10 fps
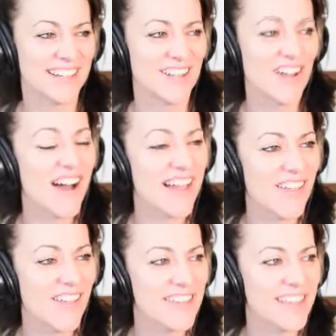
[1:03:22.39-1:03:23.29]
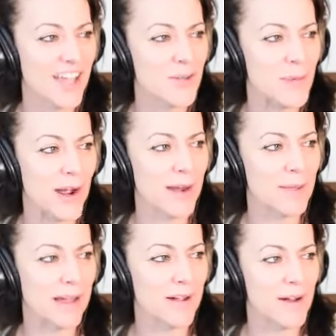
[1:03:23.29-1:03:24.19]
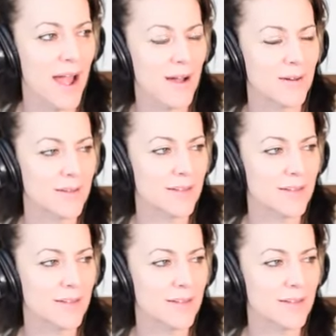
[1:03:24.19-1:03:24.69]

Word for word: No, I love that that you brought it back around.